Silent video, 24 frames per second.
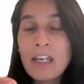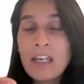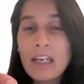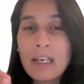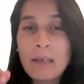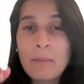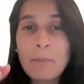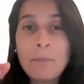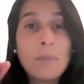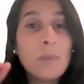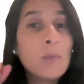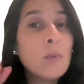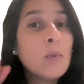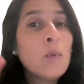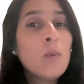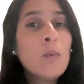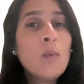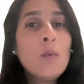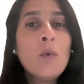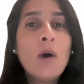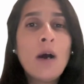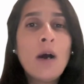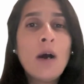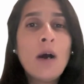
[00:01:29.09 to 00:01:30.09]
it
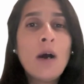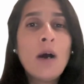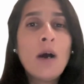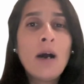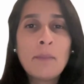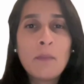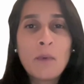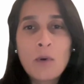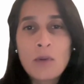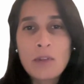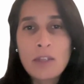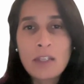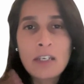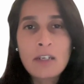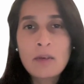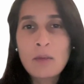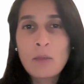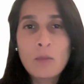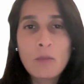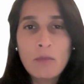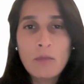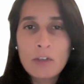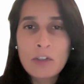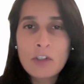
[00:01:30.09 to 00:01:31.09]
blew up more than
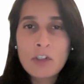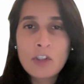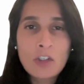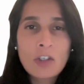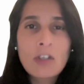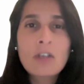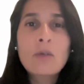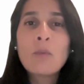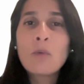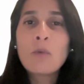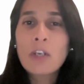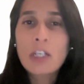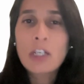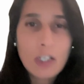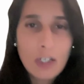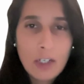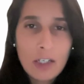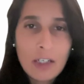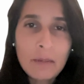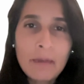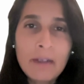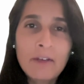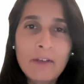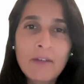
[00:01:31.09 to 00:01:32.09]
it should have, would have,
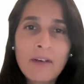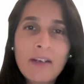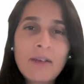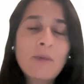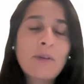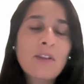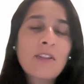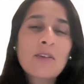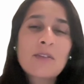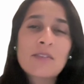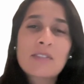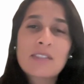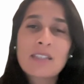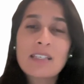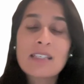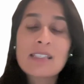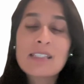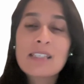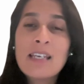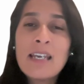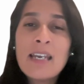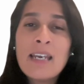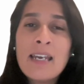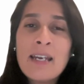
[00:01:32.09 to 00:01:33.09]
could have been, right? One of those
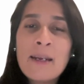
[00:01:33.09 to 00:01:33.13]
things.